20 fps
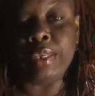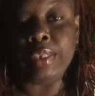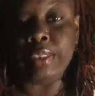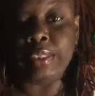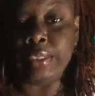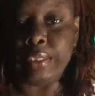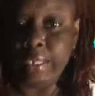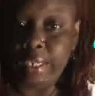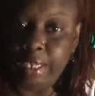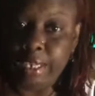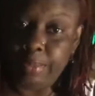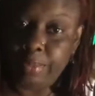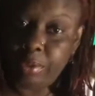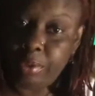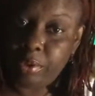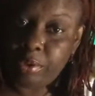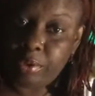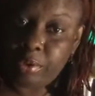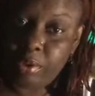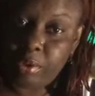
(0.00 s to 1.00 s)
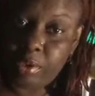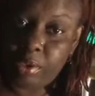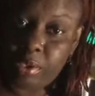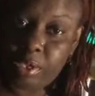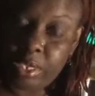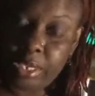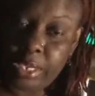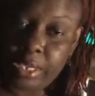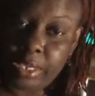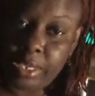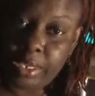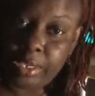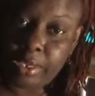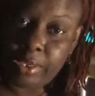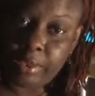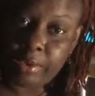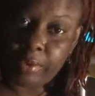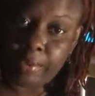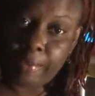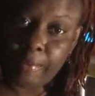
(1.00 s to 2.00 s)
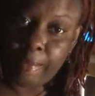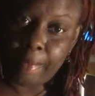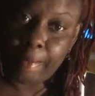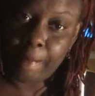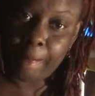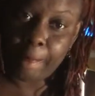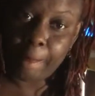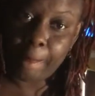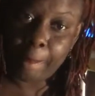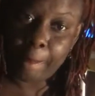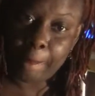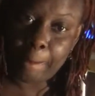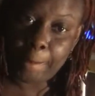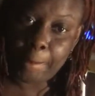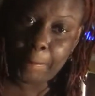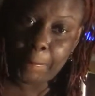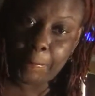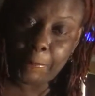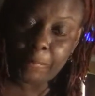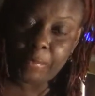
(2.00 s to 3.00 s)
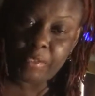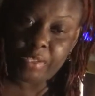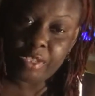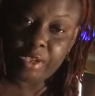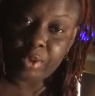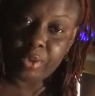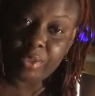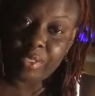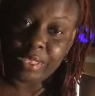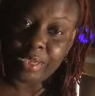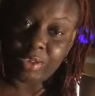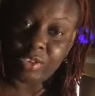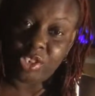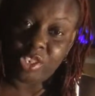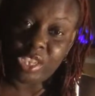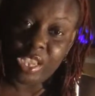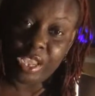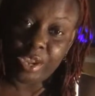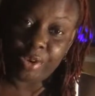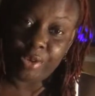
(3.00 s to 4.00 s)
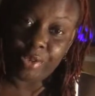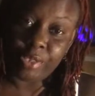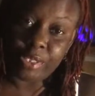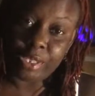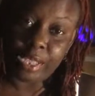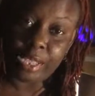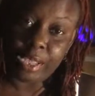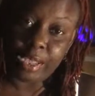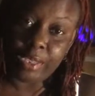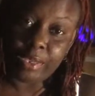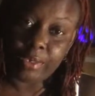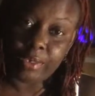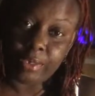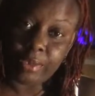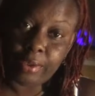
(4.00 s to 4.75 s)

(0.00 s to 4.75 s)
deep and deal with our shadow side?